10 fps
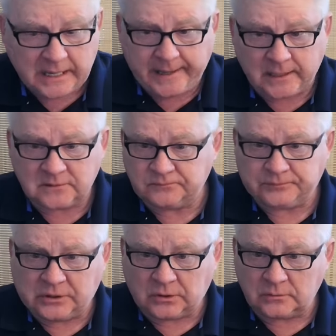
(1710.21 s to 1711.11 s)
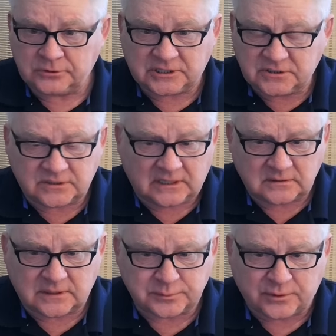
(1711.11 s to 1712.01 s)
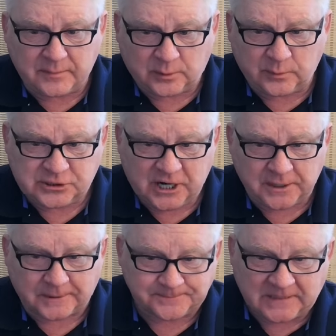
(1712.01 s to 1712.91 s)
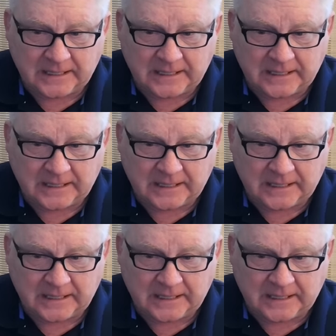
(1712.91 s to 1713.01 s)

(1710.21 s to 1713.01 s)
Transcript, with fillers: And, you know, just su subscribe to my channel.